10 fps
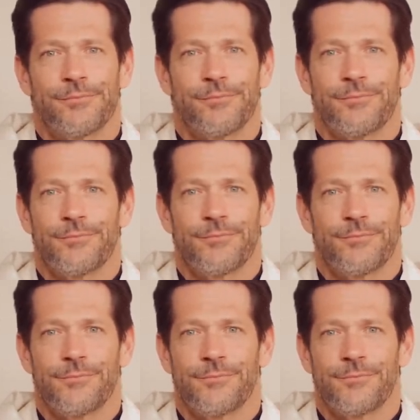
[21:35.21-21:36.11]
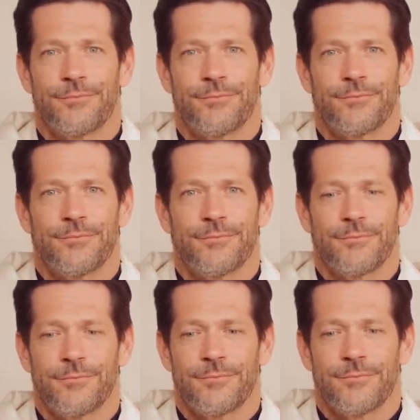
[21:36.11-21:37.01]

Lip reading: (silence)